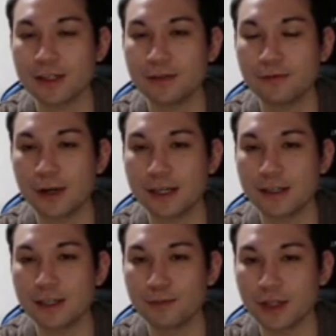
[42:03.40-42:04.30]
race if
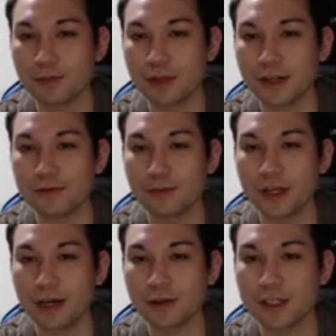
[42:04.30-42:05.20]
white simply played
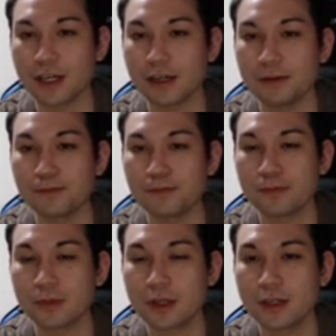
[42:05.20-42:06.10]
from the outside,
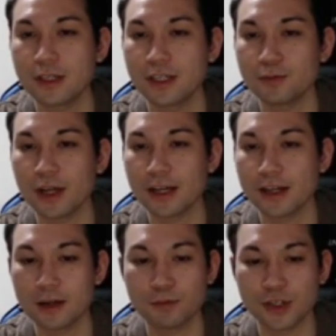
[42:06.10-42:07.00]
since
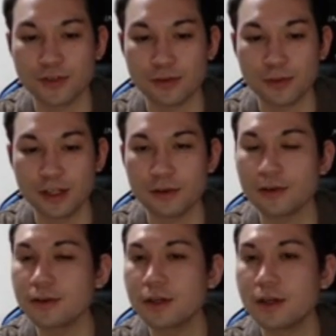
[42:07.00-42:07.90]
black cannot push from
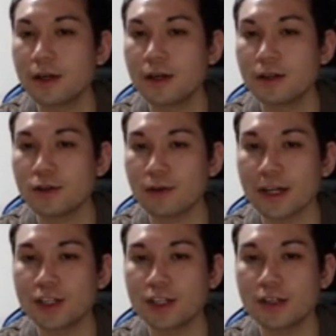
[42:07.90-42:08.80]
either
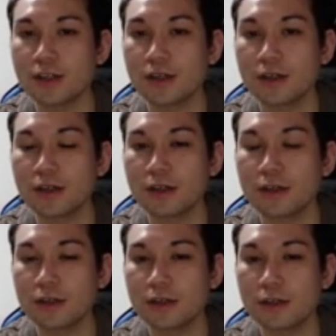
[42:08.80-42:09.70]
direction.
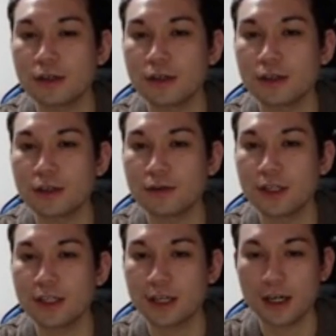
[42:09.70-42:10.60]
So
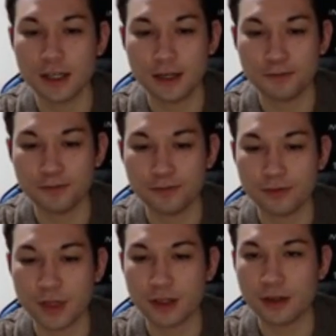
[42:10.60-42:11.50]
this hane
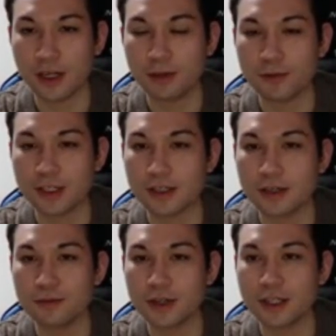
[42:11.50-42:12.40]
in the game
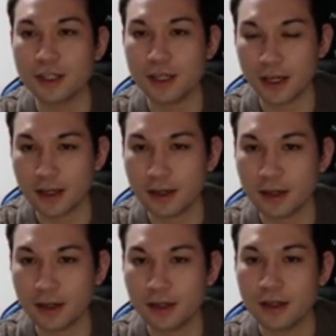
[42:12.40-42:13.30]
was a
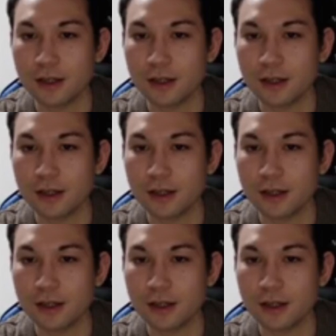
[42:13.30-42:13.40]
mistake,